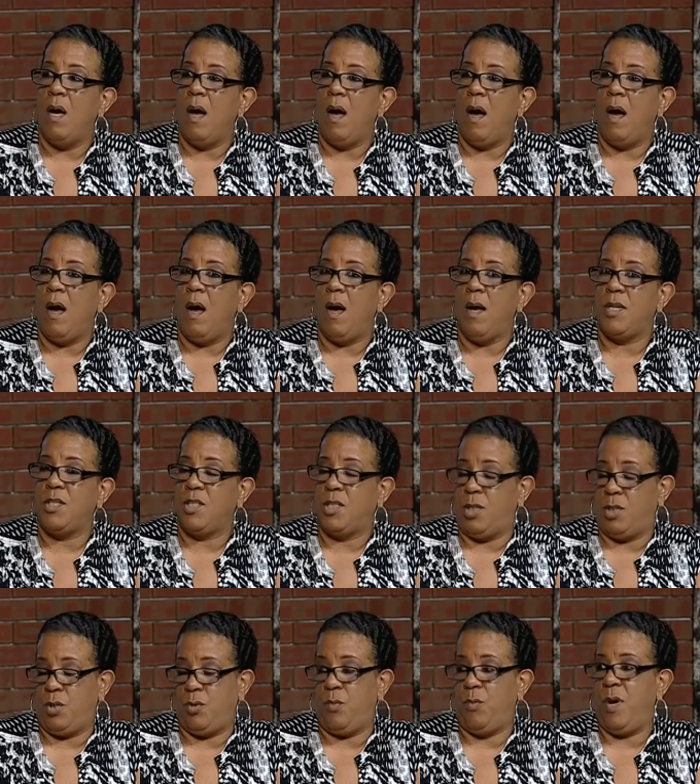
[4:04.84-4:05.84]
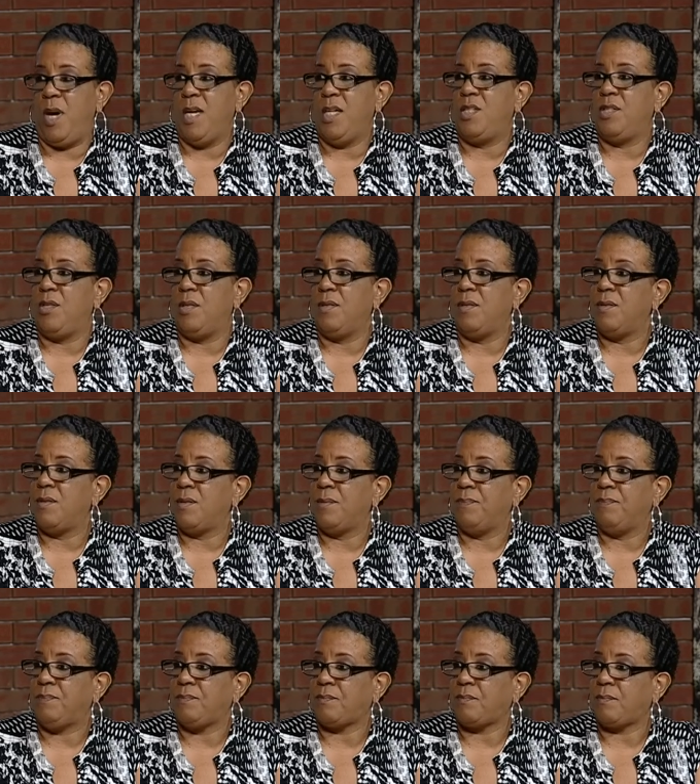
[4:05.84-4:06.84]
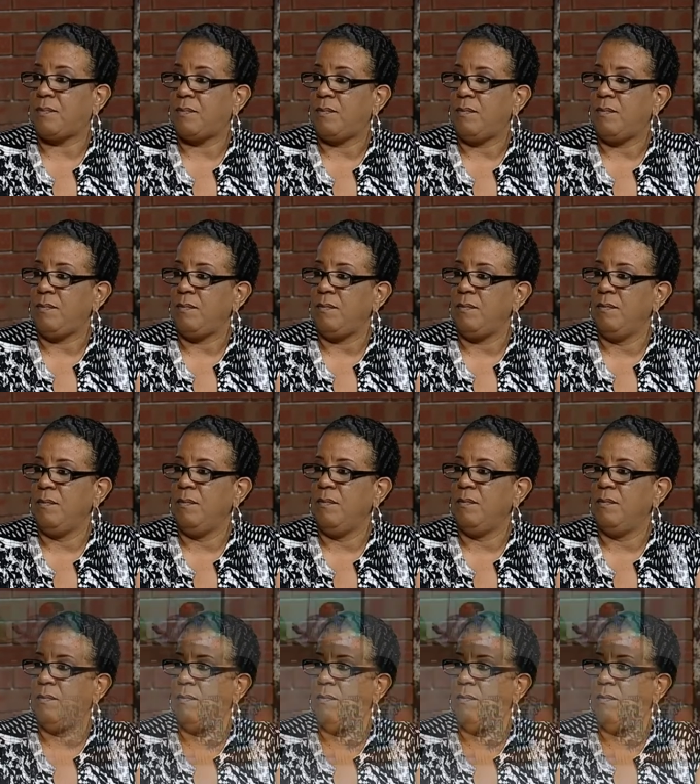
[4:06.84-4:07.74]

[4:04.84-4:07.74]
uh, situations. But I think in both